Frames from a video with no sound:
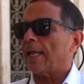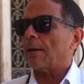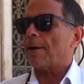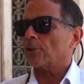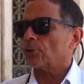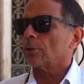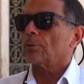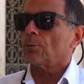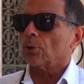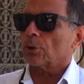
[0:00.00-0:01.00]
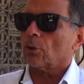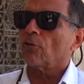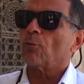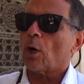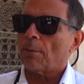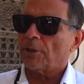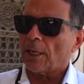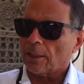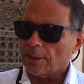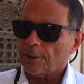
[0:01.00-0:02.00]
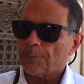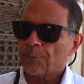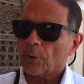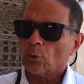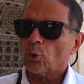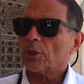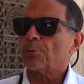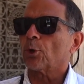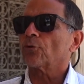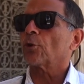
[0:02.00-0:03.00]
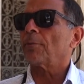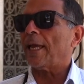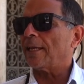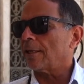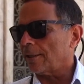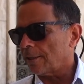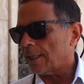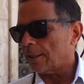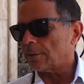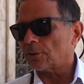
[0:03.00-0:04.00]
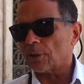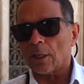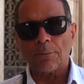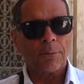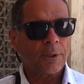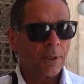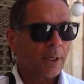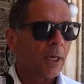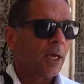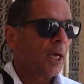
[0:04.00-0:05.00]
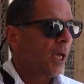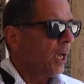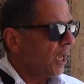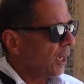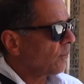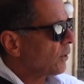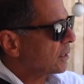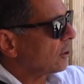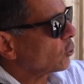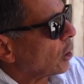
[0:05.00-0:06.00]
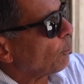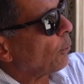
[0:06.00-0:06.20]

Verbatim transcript: alabaster mosque of Muhammad Ali, which hmm. was brought from Italy at the time. In the central